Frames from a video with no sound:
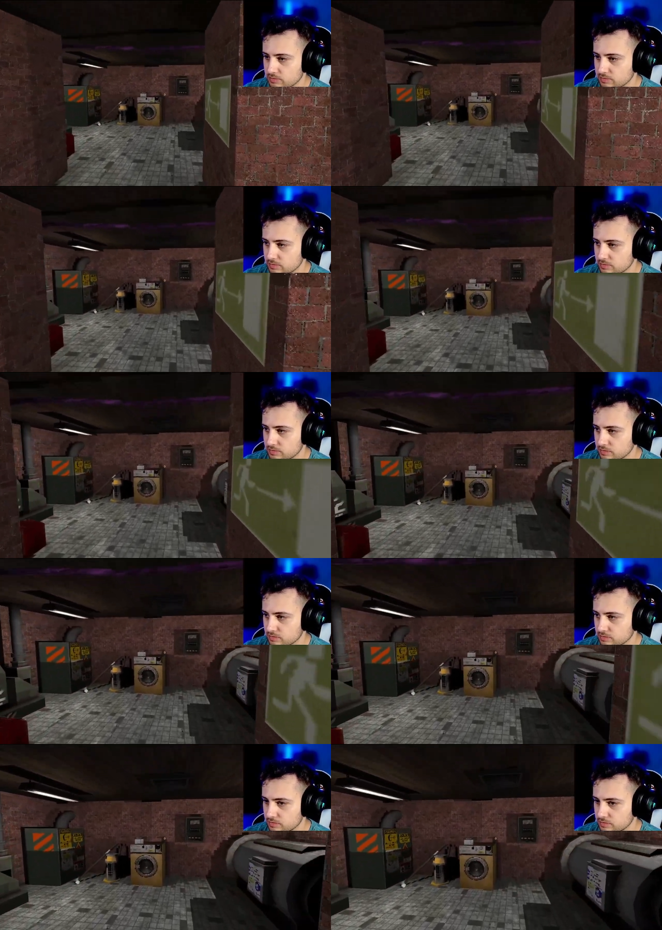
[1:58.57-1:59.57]

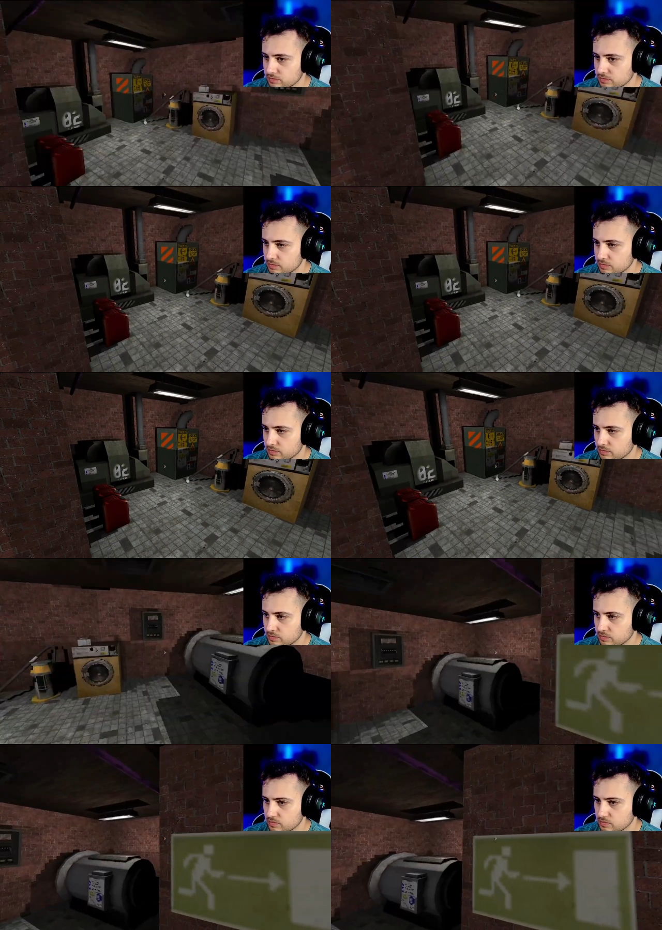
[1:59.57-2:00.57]

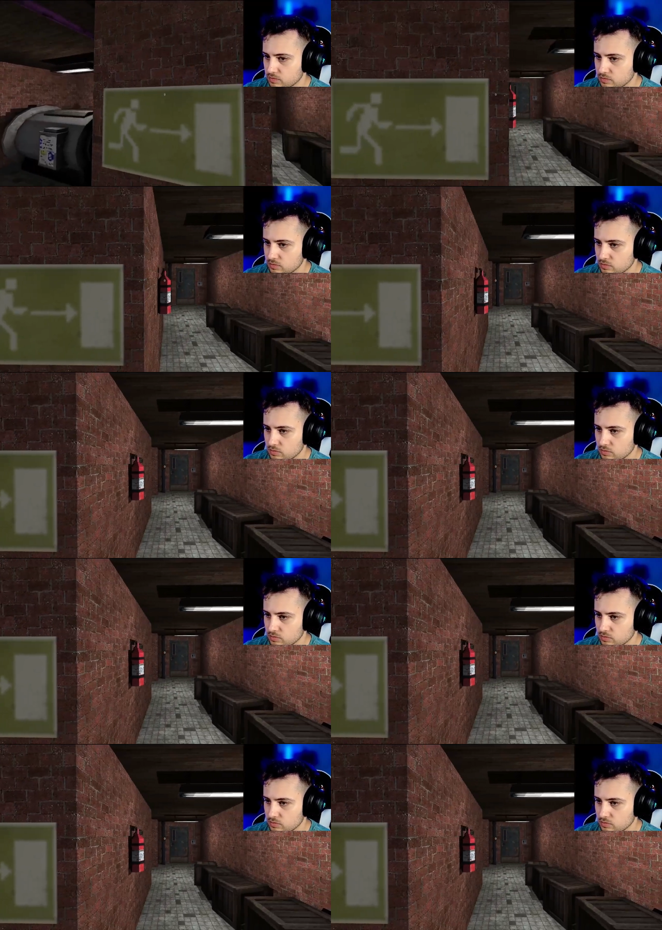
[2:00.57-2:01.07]
(no one is talking)